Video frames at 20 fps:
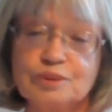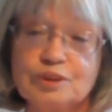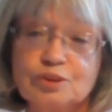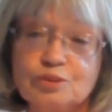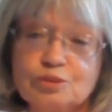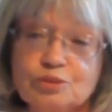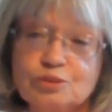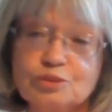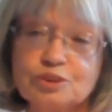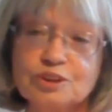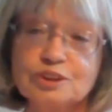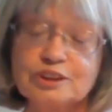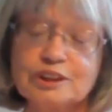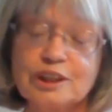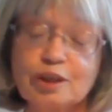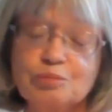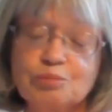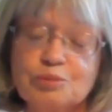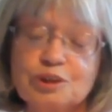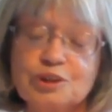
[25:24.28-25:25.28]
And all the
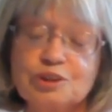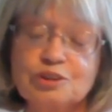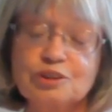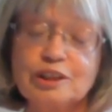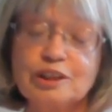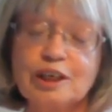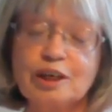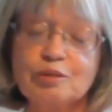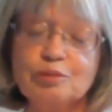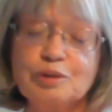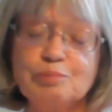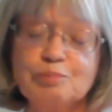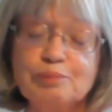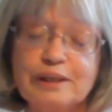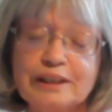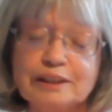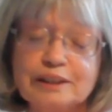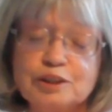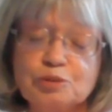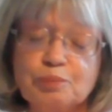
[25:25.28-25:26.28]
time we do that, we
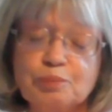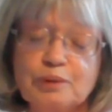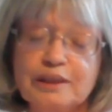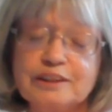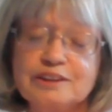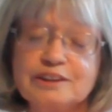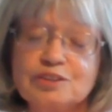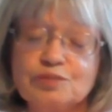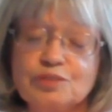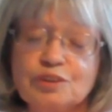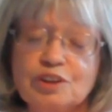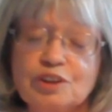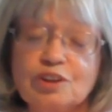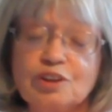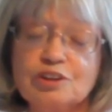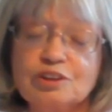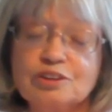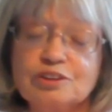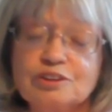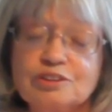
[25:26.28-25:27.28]
make space for
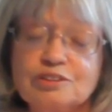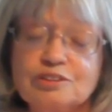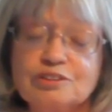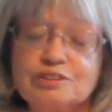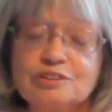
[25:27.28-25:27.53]
God.